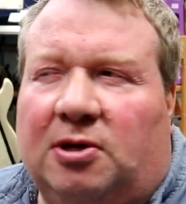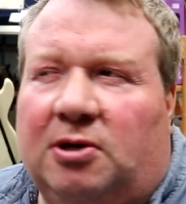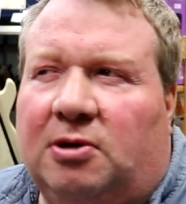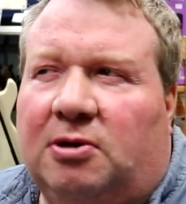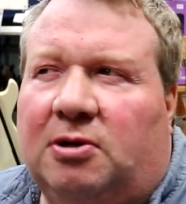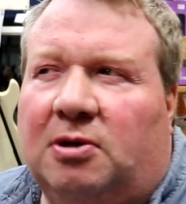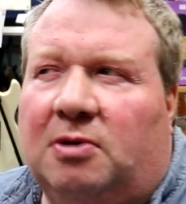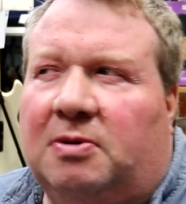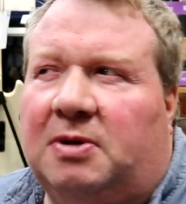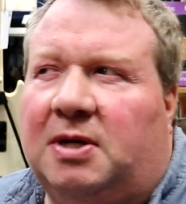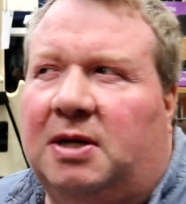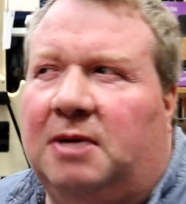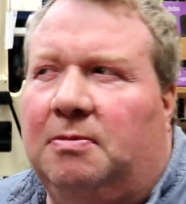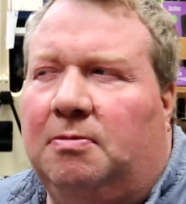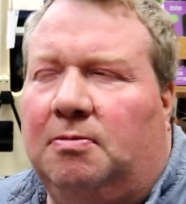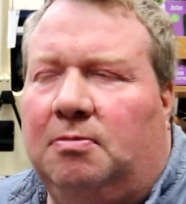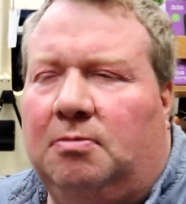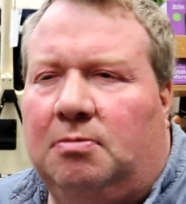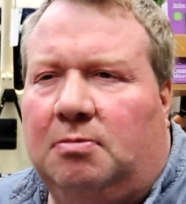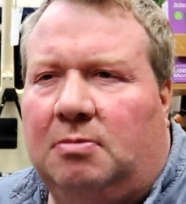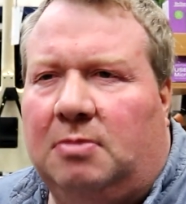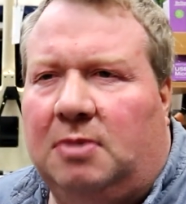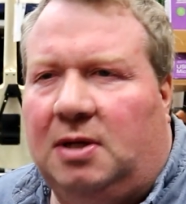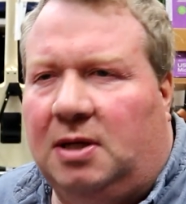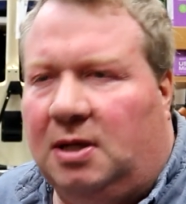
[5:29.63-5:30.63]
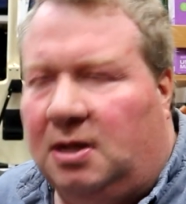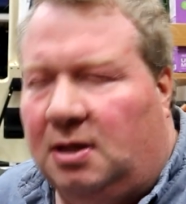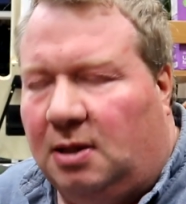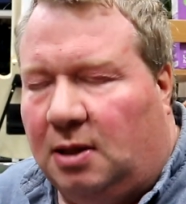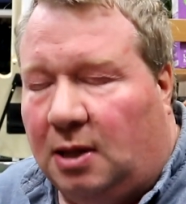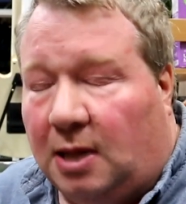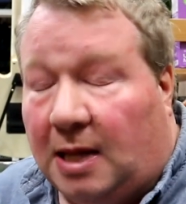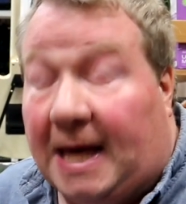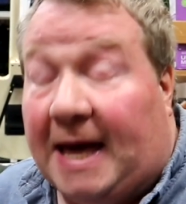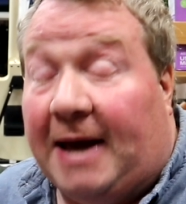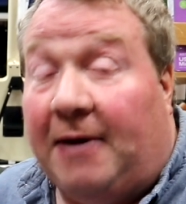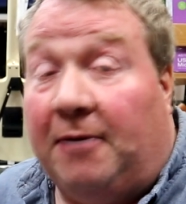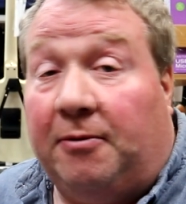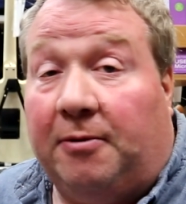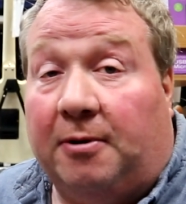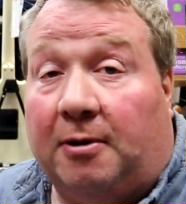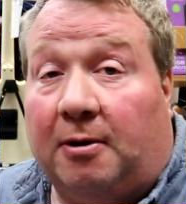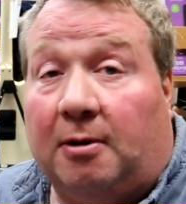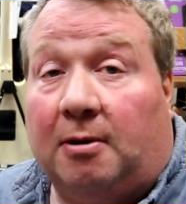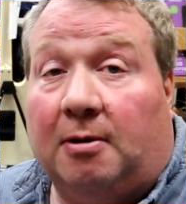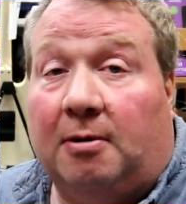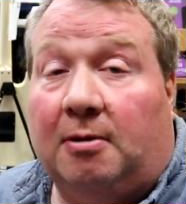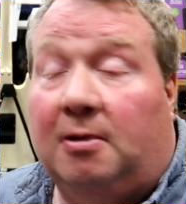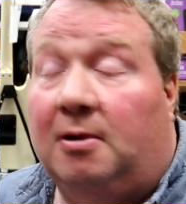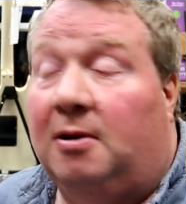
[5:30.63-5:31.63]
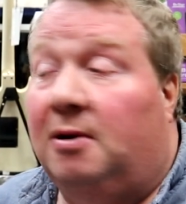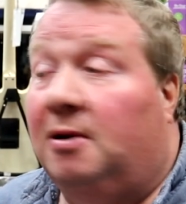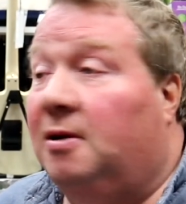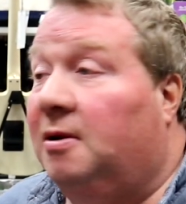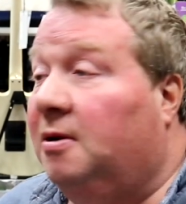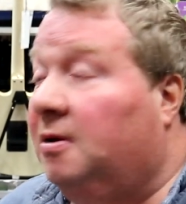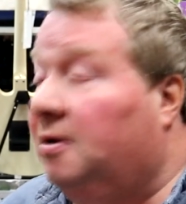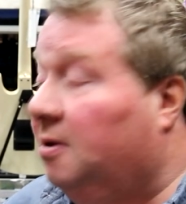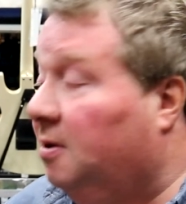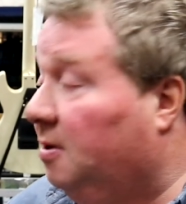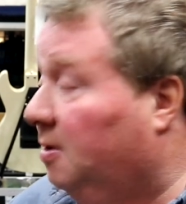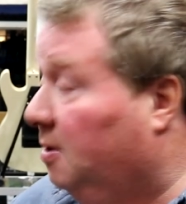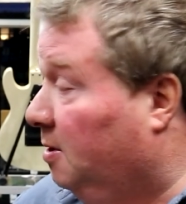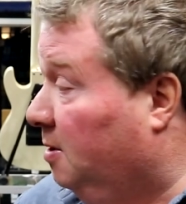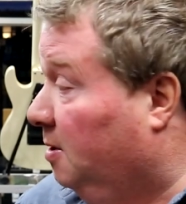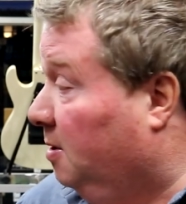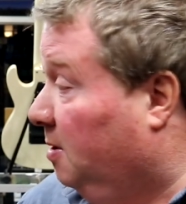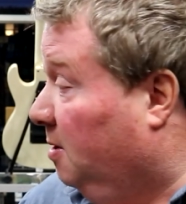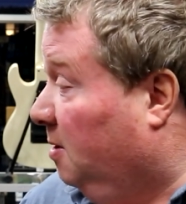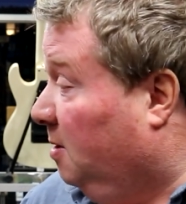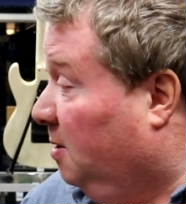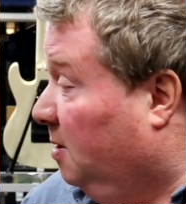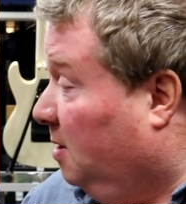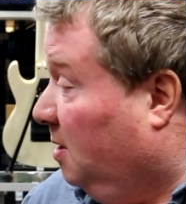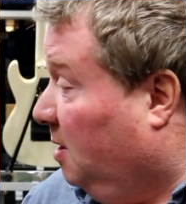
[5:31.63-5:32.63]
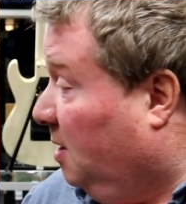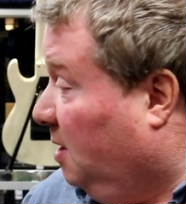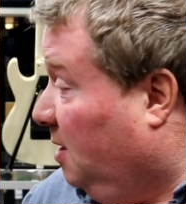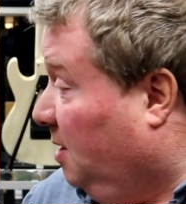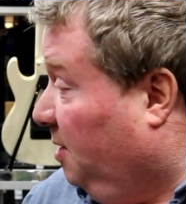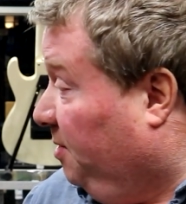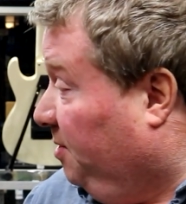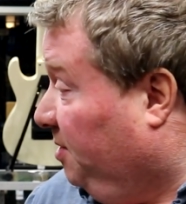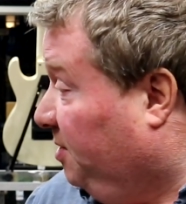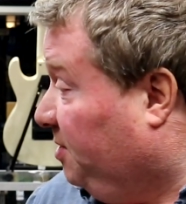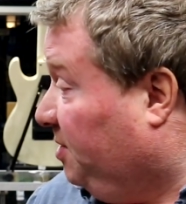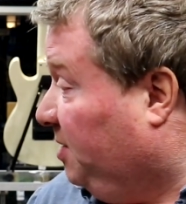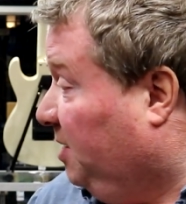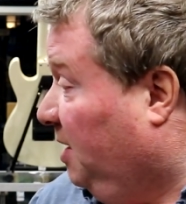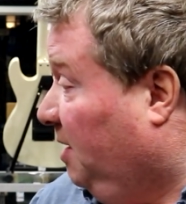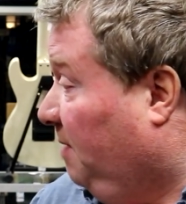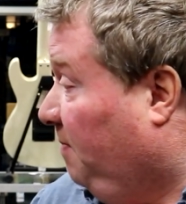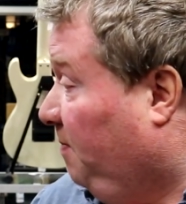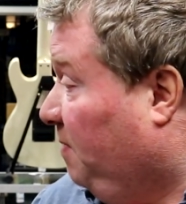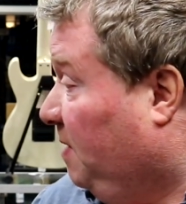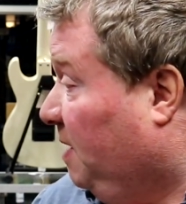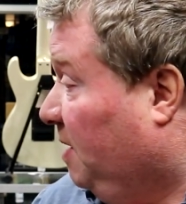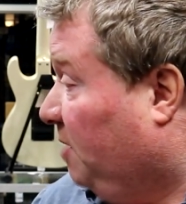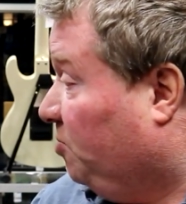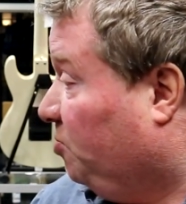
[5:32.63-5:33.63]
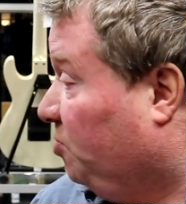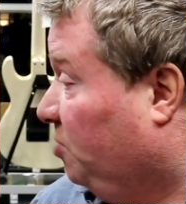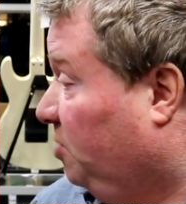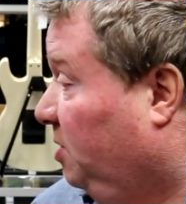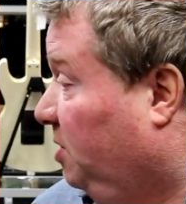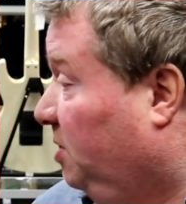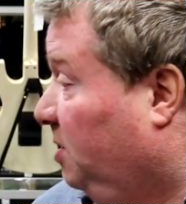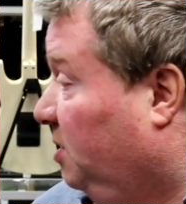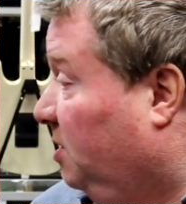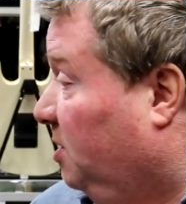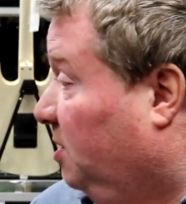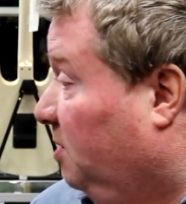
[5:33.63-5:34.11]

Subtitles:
You don't get louder. This amp actually